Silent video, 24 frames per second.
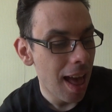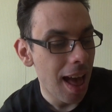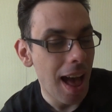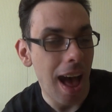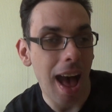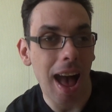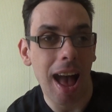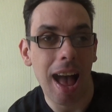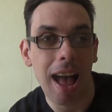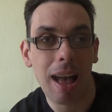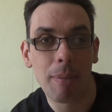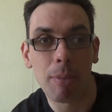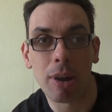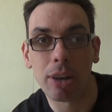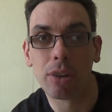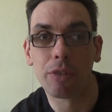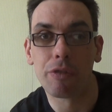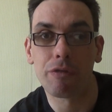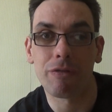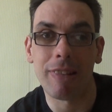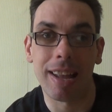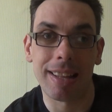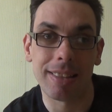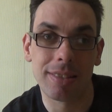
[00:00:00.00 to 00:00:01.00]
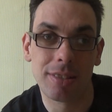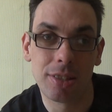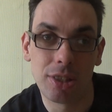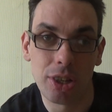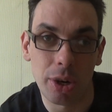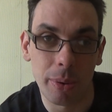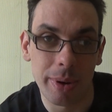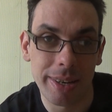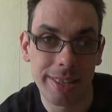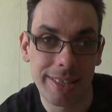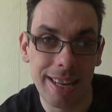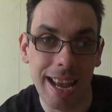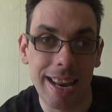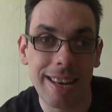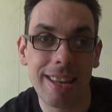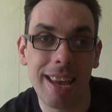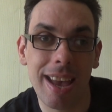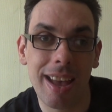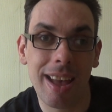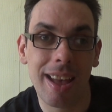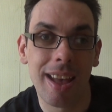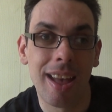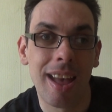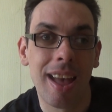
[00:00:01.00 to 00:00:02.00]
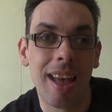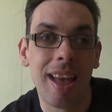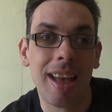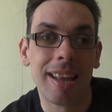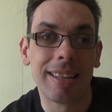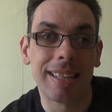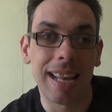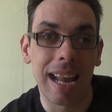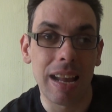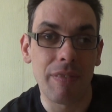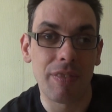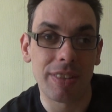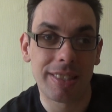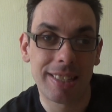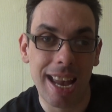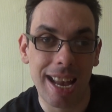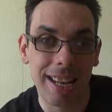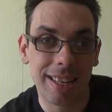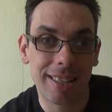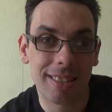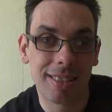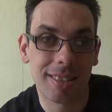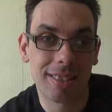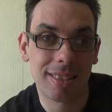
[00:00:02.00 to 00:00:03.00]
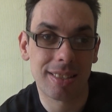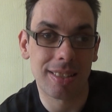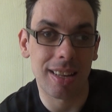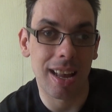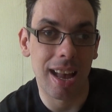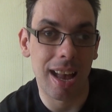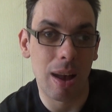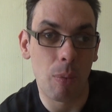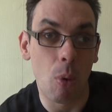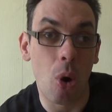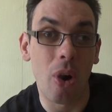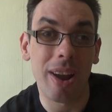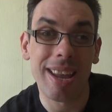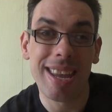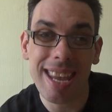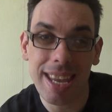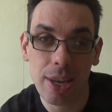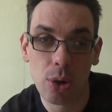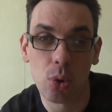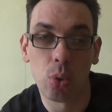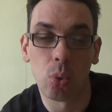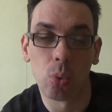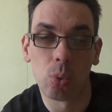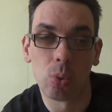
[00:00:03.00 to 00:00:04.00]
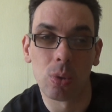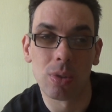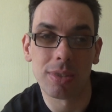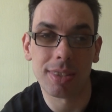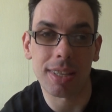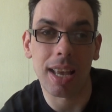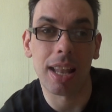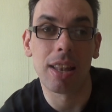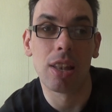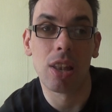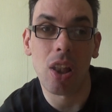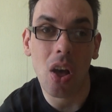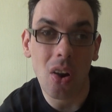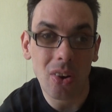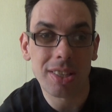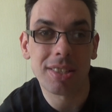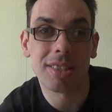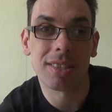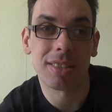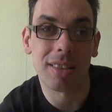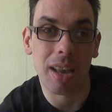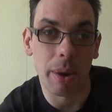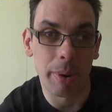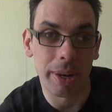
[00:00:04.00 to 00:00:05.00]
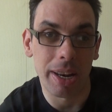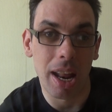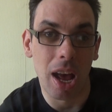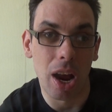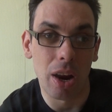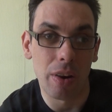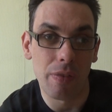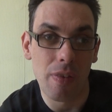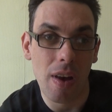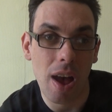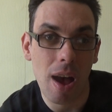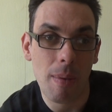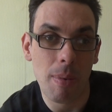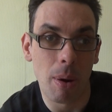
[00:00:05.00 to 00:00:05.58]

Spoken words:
My good friend Stuart Denyer gave the text what he calls a light going over,